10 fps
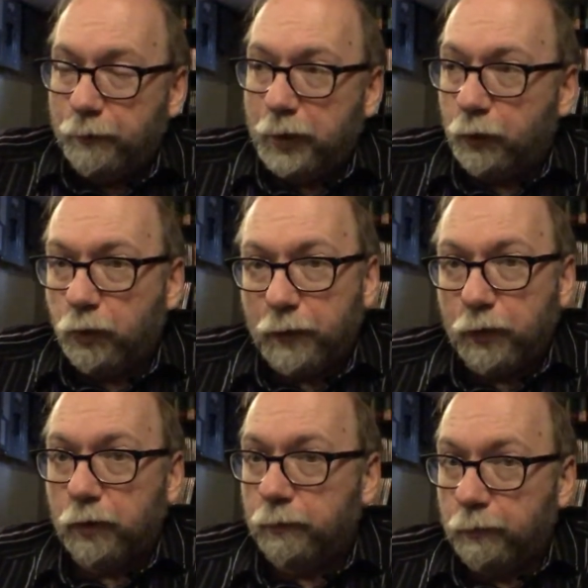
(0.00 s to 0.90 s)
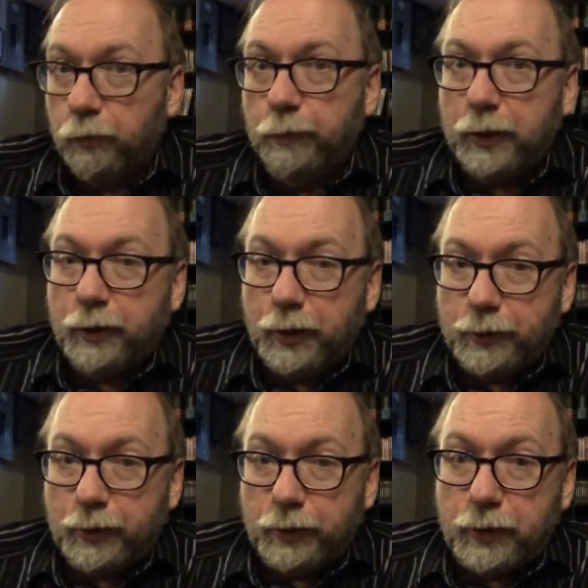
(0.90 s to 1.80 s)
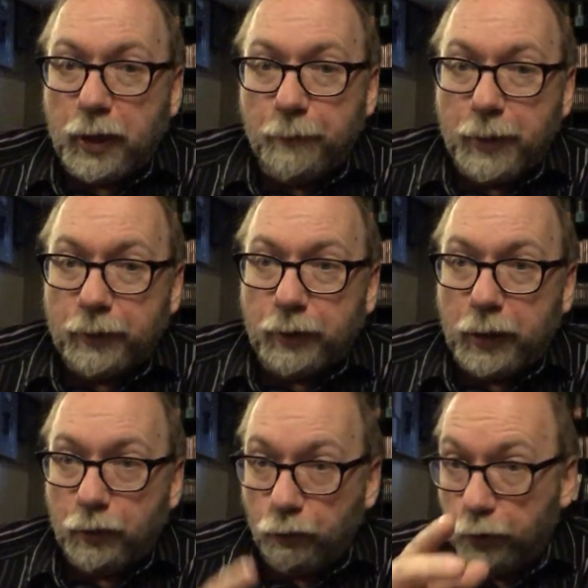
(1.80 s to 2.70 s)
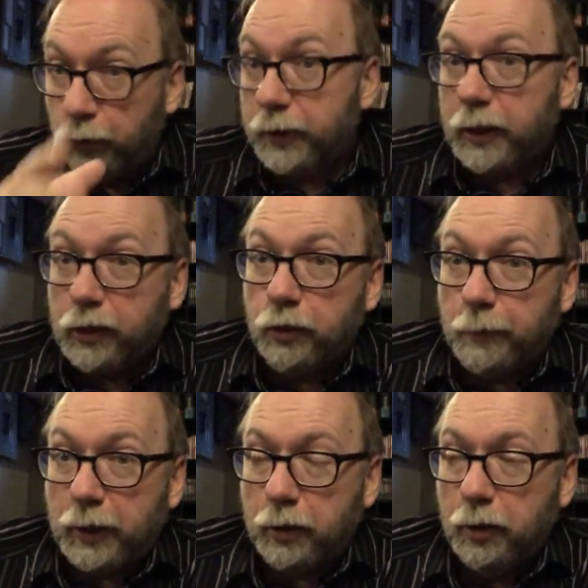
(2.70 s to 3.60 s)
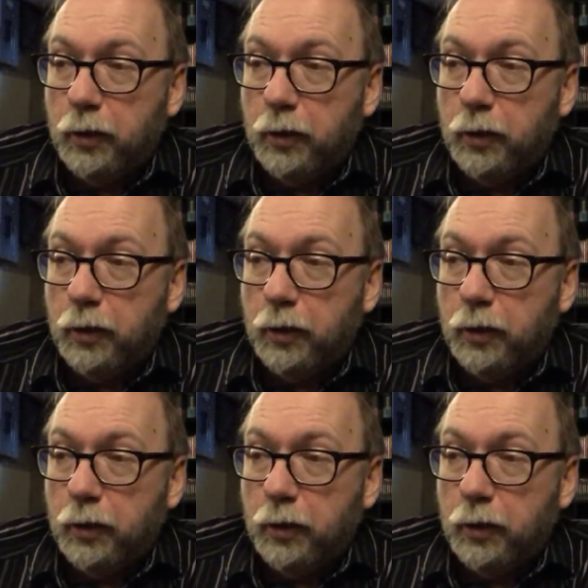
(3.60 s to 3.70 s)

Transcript: Like one of her, her big things that she saw back in the day was Danger Bay,